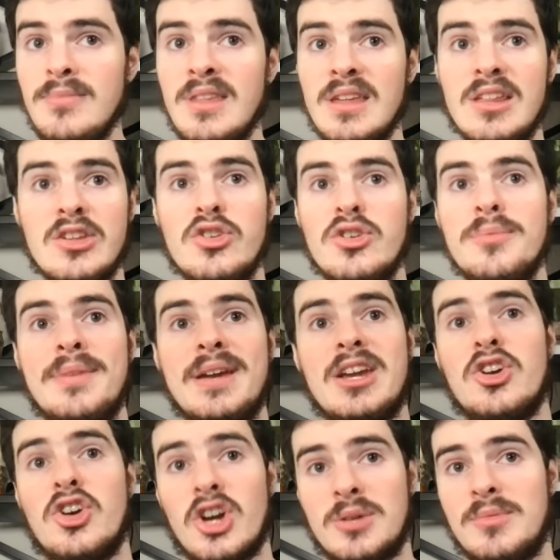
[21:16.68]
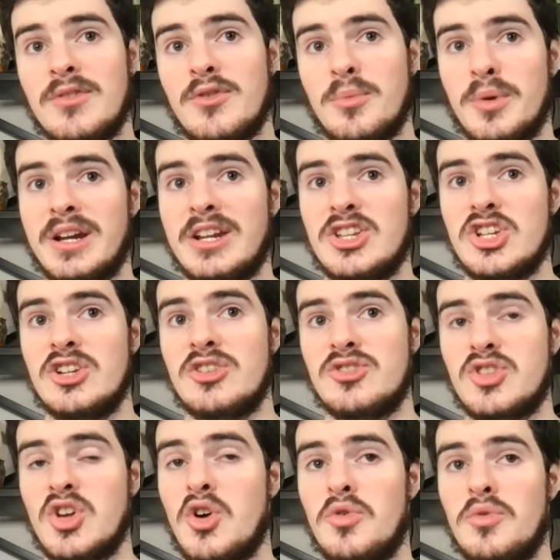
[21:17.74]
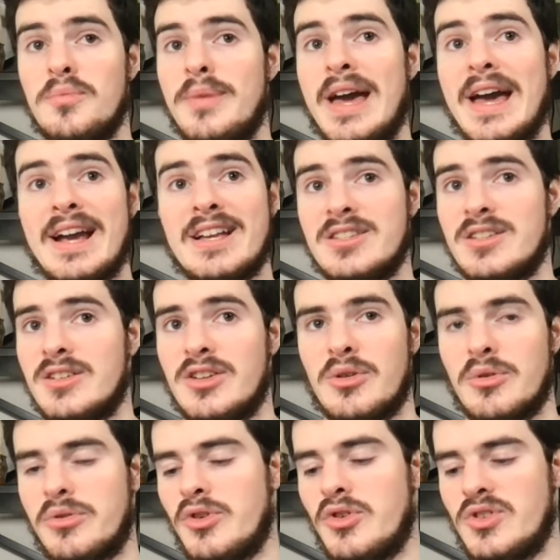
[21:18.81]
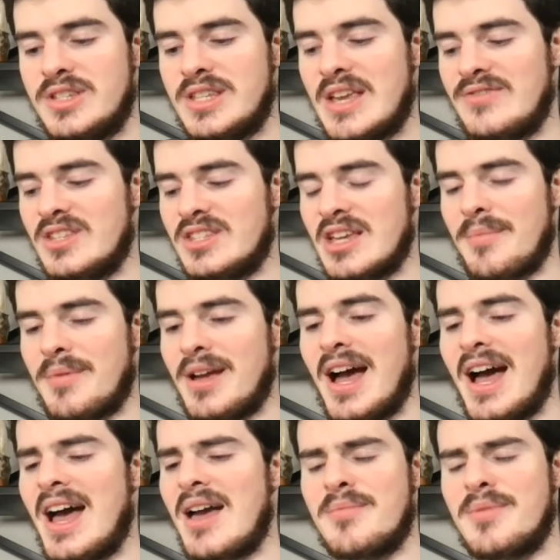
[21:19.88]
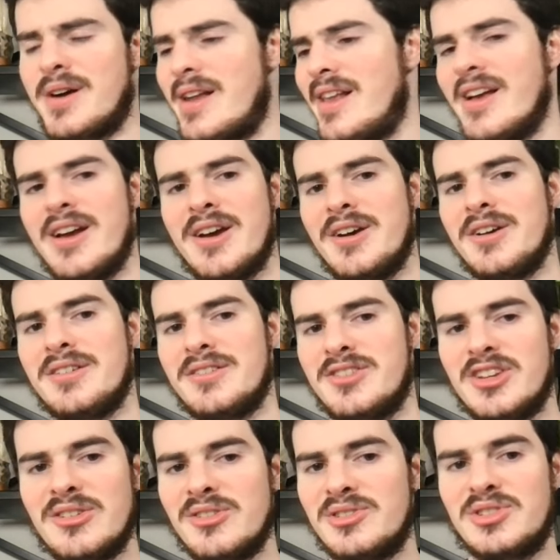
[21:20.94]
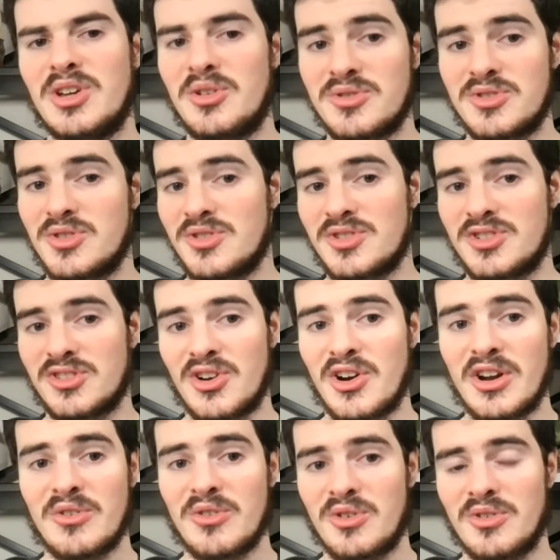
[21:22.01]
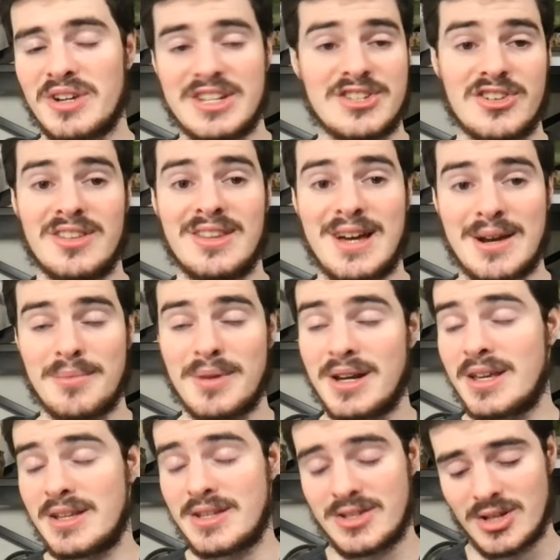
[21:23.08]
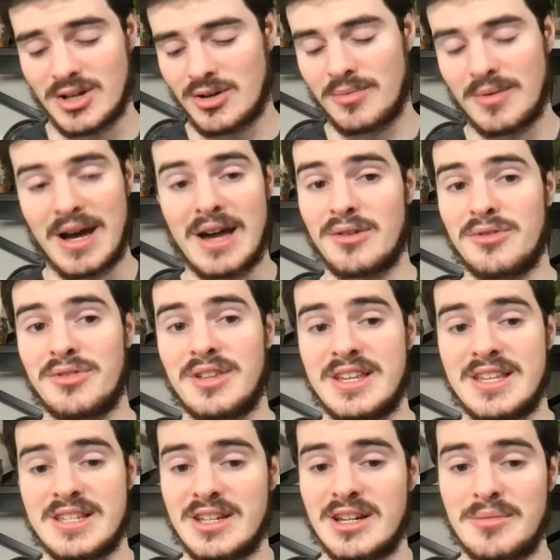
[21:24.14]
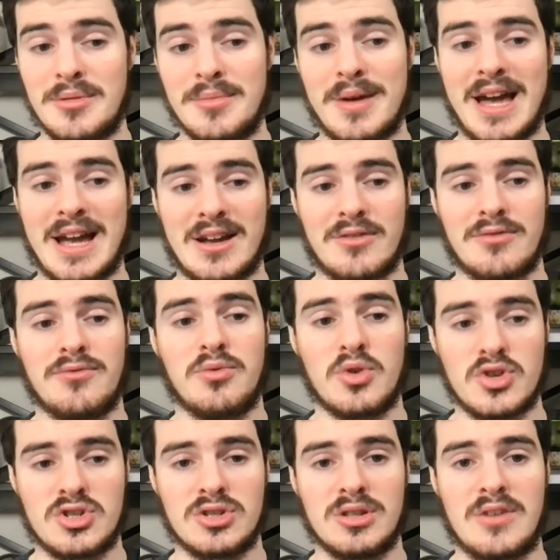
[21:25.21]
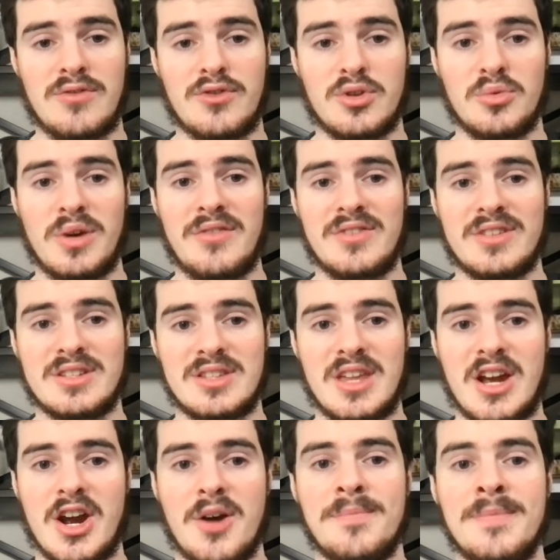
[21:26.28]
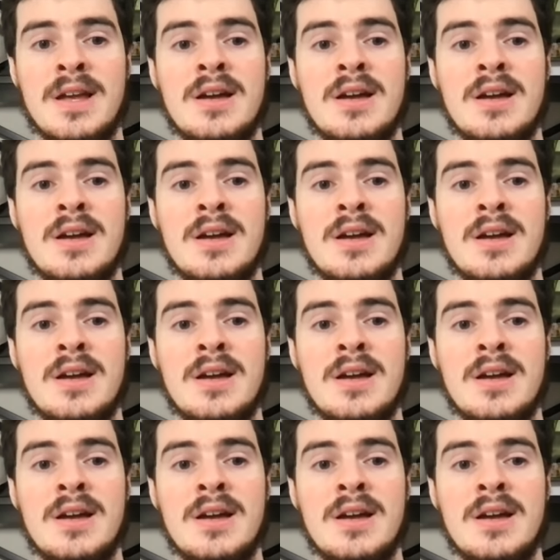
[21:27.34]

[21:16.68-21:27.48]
I think you can make an argument for bringing Geno Stone back as a, you know, third safety type of guy, but Geno Stone's earned a starting role, and he's earned a lot of money, so I don't think he's going to be back, unfortunately, for the Ravens there.